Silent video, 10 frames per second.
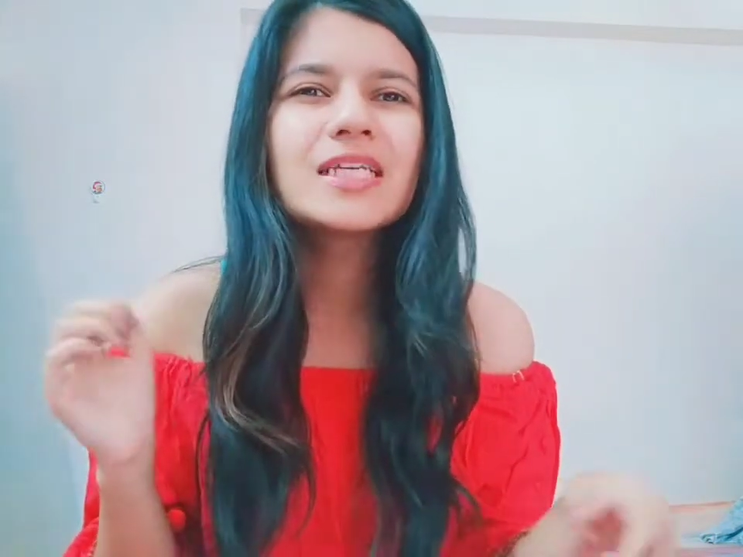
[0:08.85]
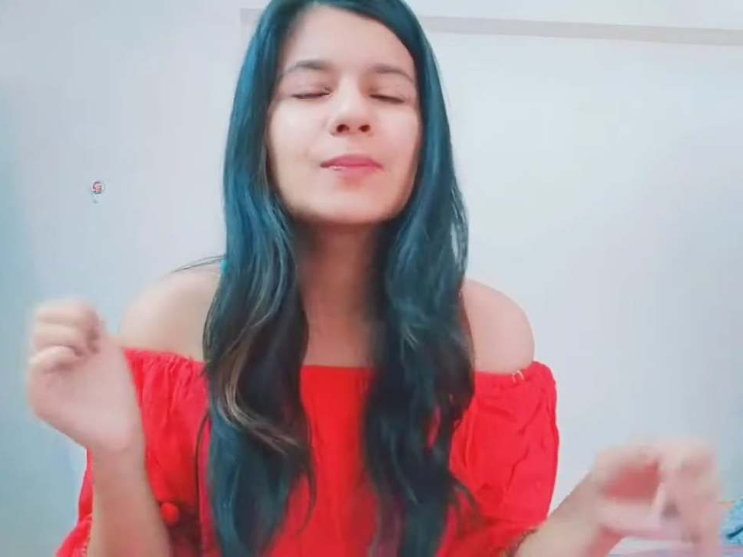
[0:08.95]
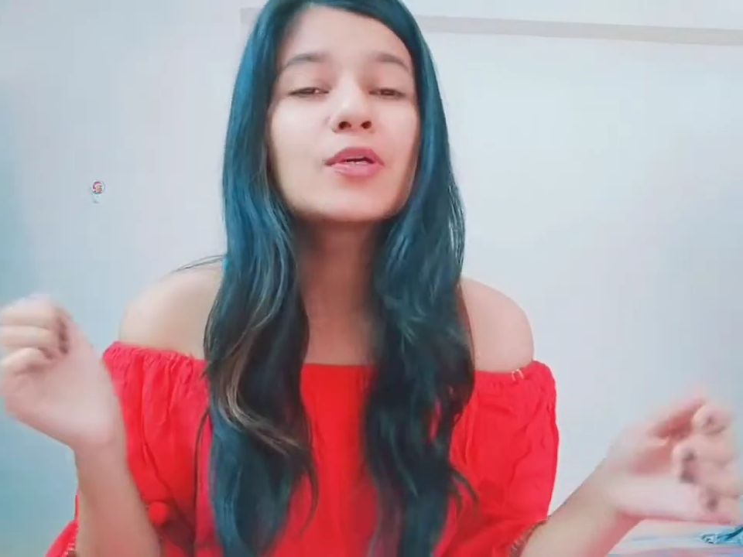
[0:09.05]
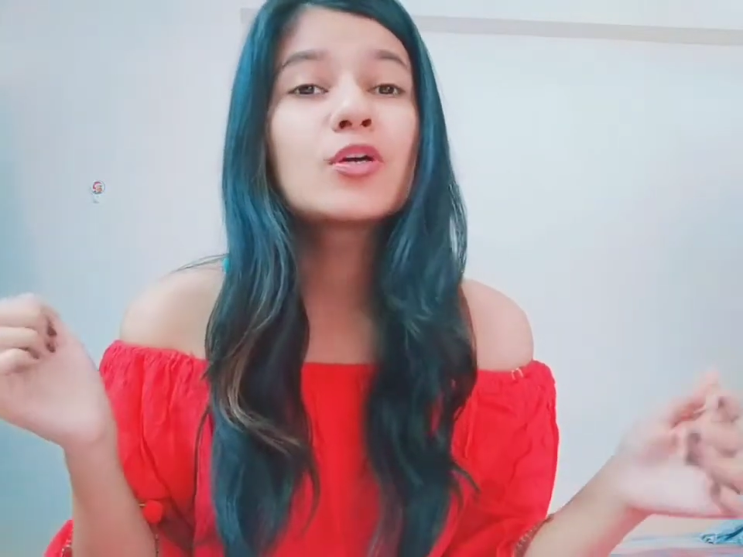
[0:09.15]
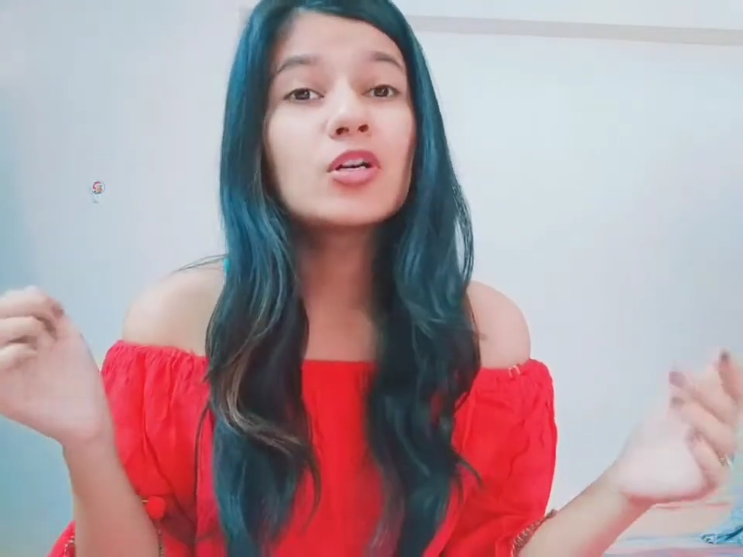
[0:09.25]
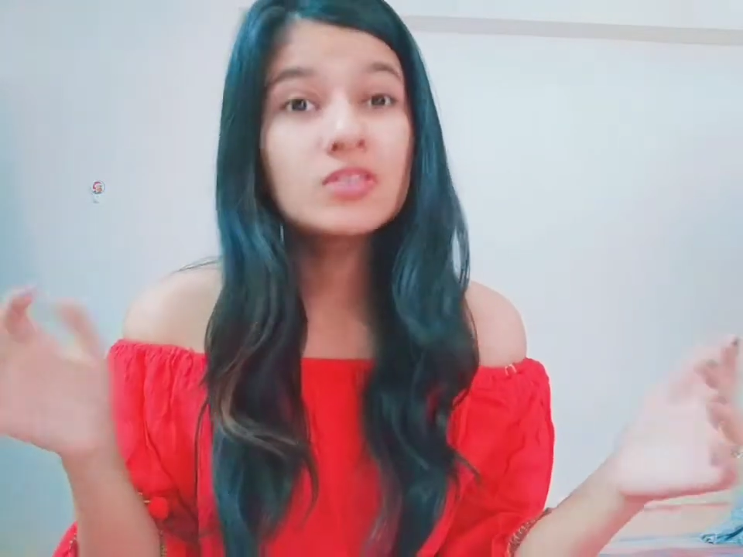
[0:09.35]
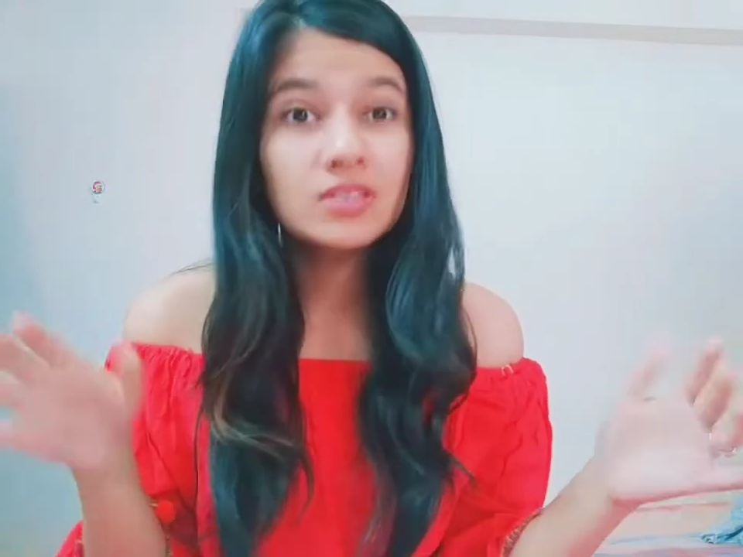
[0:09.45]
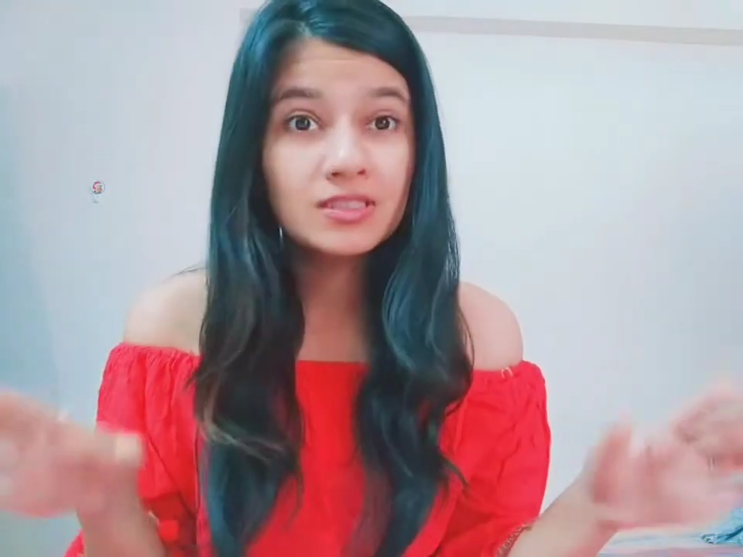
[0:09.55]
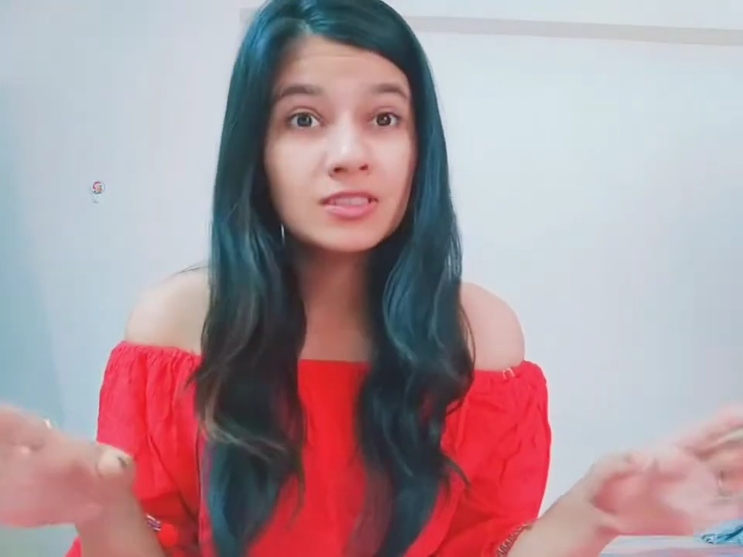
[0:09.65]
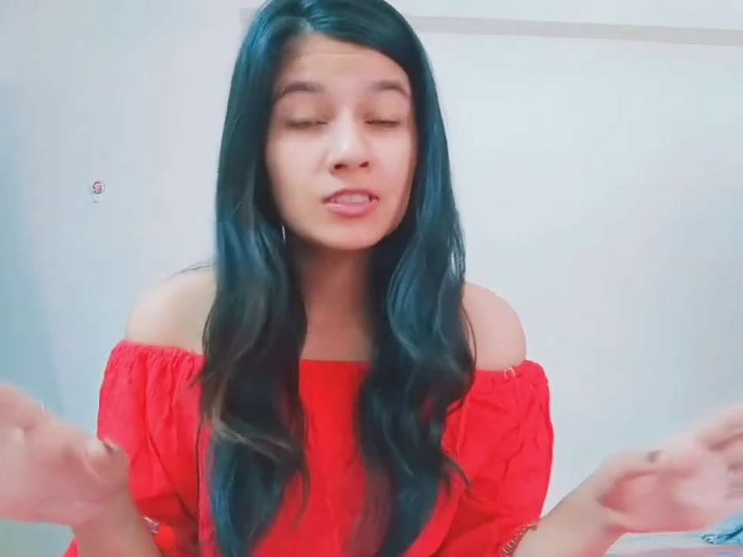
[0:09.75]
because
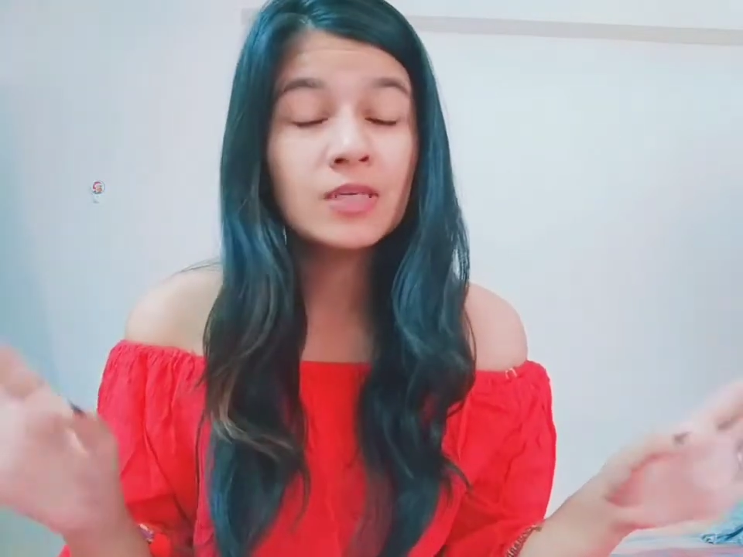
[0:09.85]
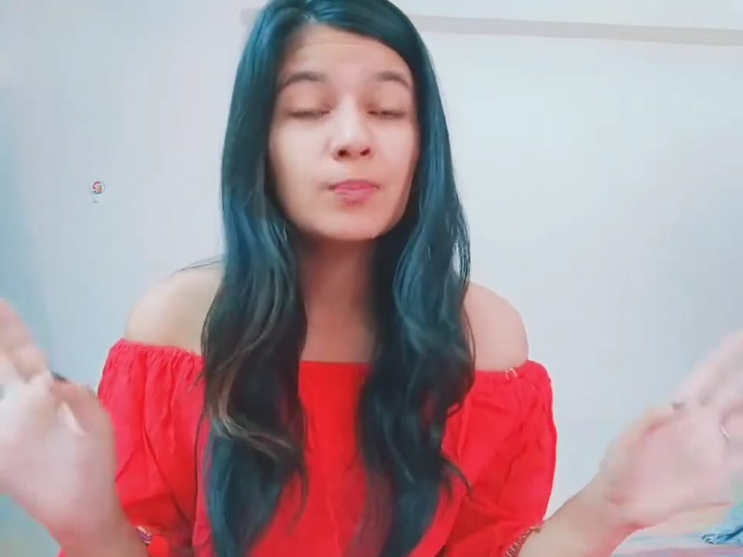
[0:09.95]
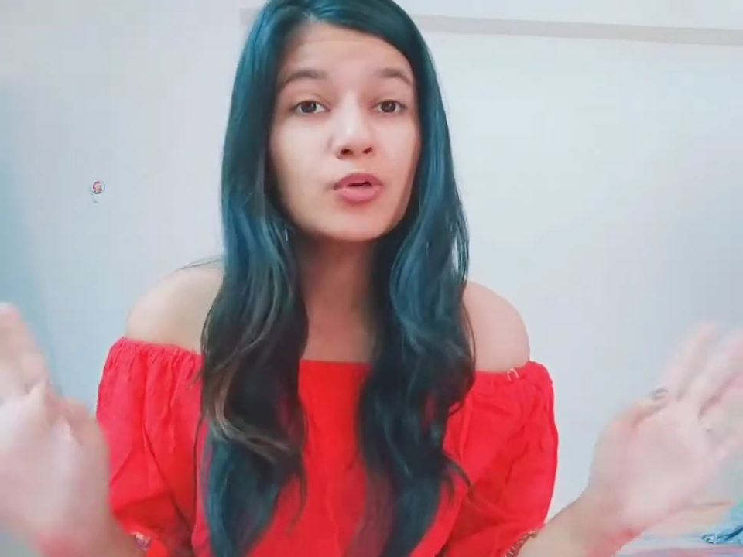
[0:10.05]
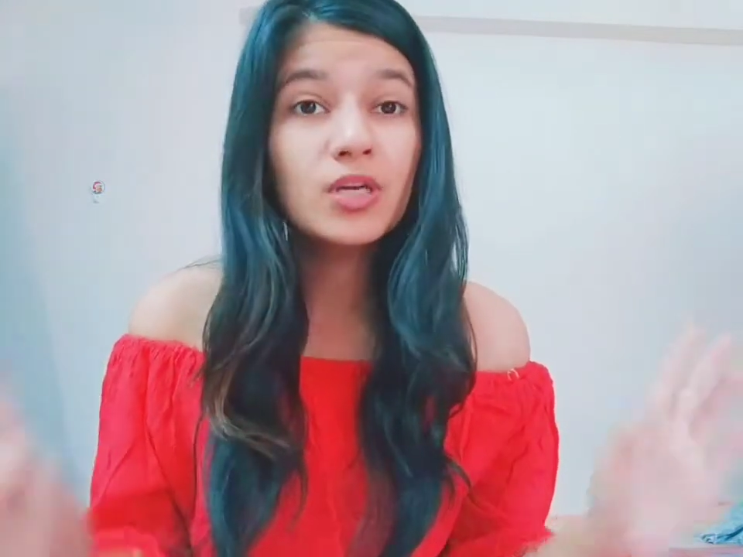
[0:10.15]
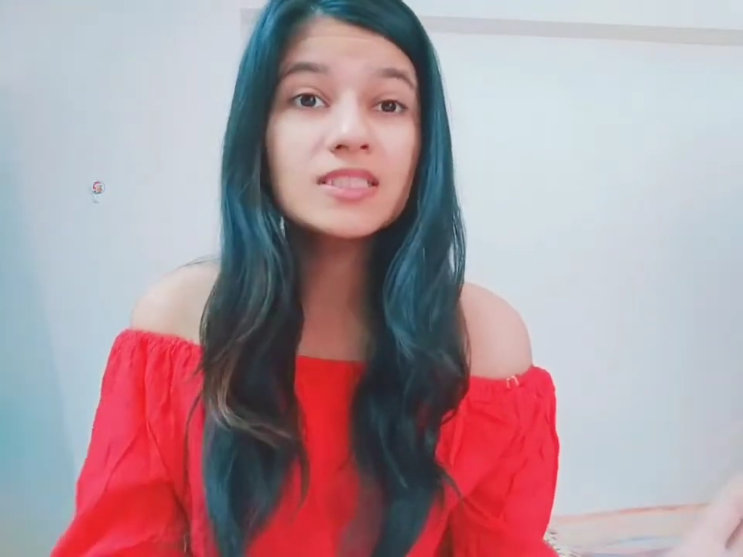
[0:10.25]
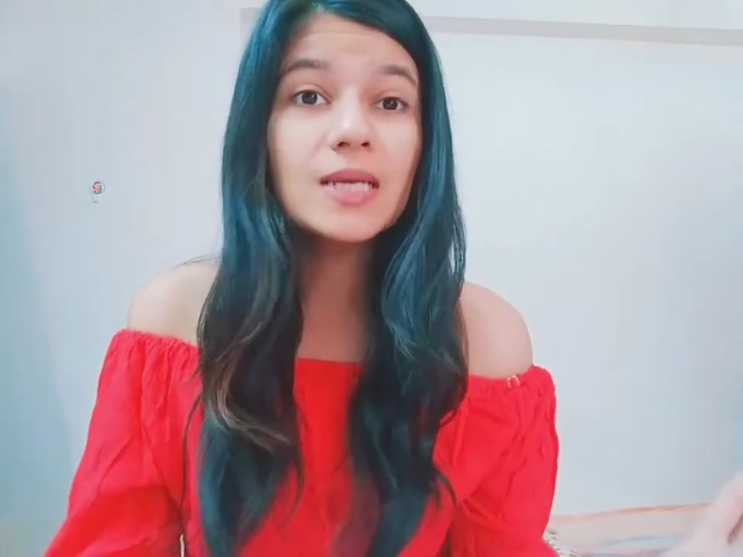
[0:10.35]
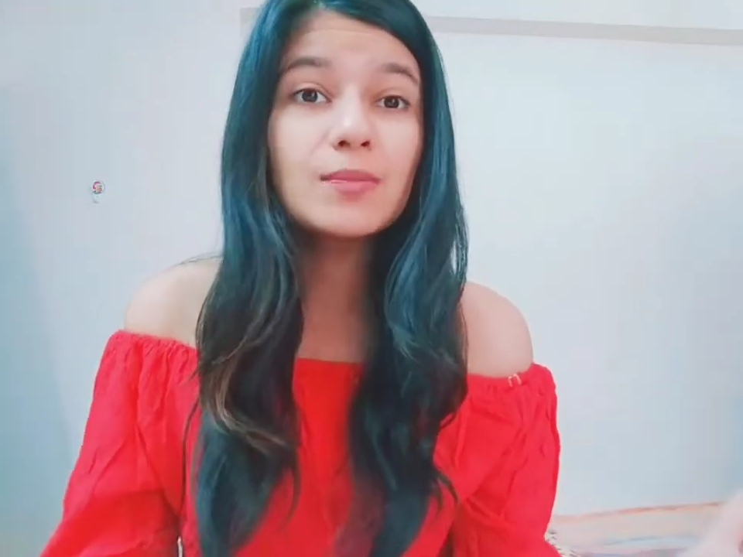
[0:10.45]
the products I'm